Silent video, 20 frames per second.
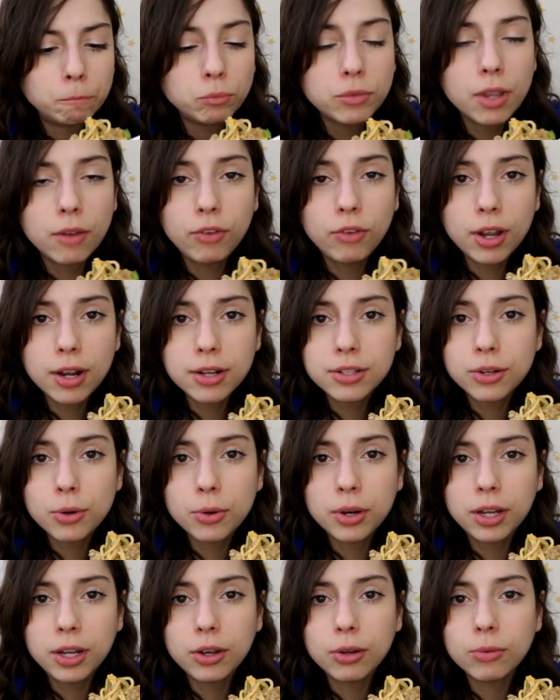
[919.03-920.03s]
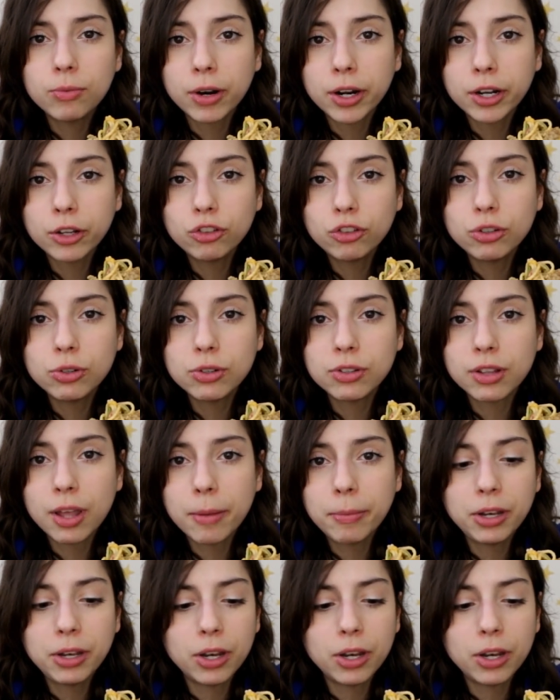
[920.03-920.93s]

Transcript: If you guys know any good running shoes, let me